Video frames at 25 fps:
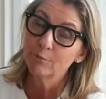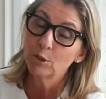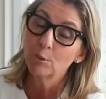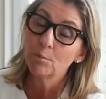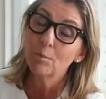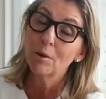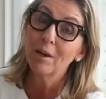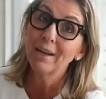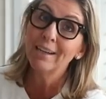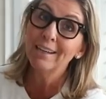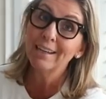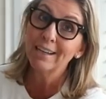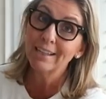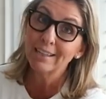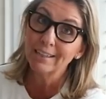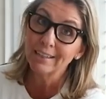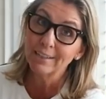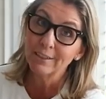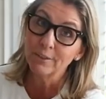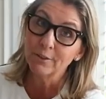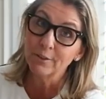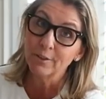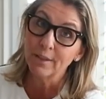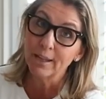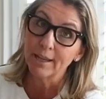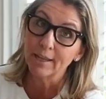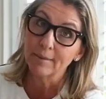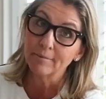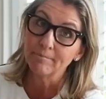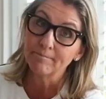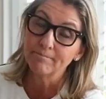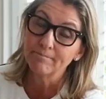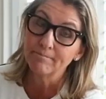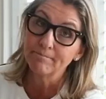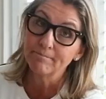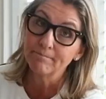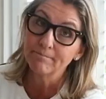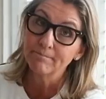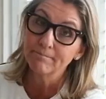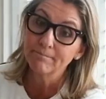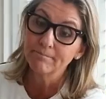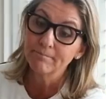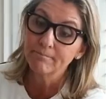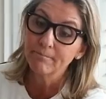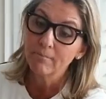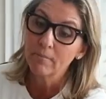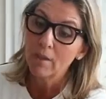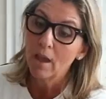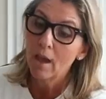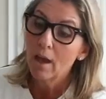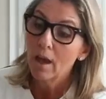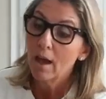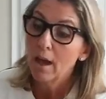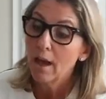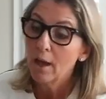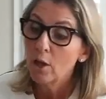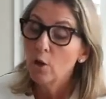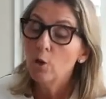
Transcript: you're probably not going to do that. I